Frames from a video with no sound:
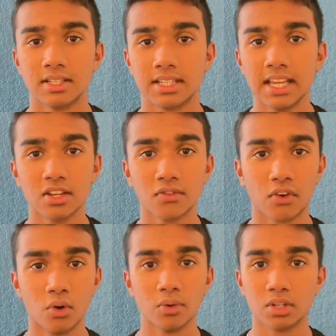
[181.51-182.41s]
take your
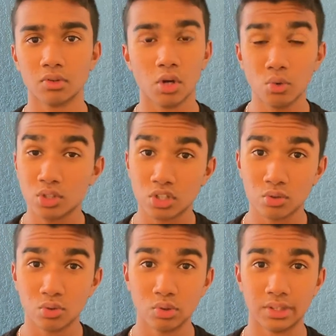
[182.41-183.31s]
phone, you go
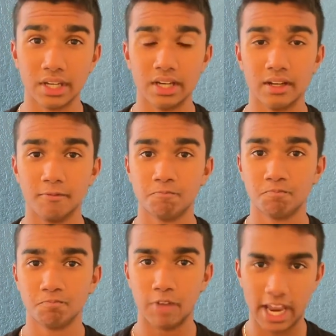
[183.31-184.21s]
to the
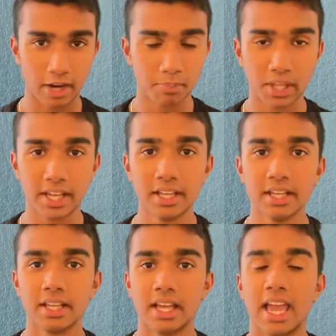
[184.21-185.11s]
Airplay,
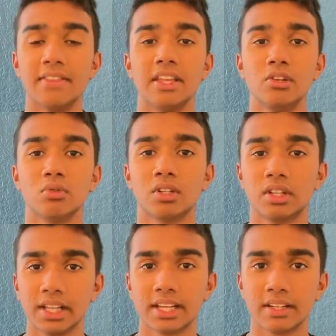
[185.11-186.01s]
and then you
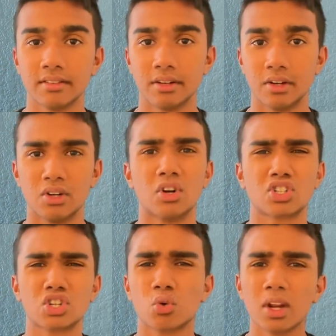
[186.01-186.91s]
click, or
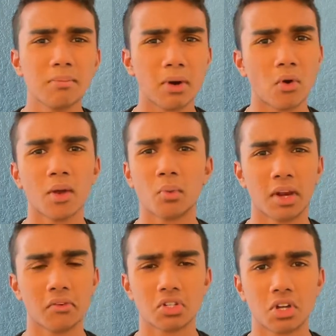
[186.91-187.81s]
screen mirroring,
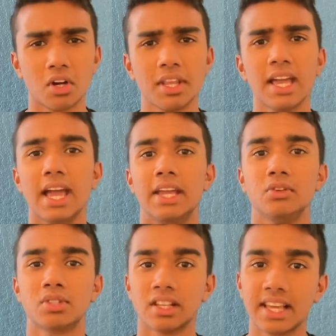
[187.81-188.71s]
whatever it's called, and
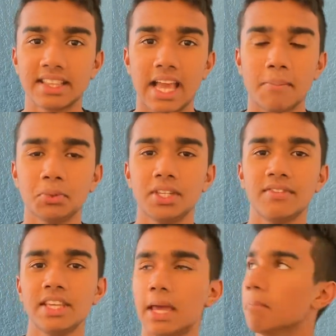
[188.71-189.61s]
you select the Apple
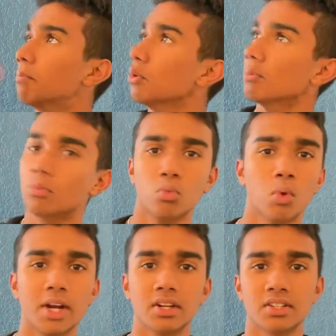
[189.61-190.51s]
TV, and boom,
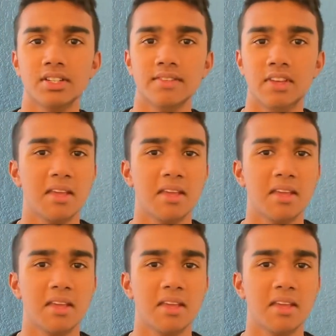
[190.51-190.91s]
right onto the TV,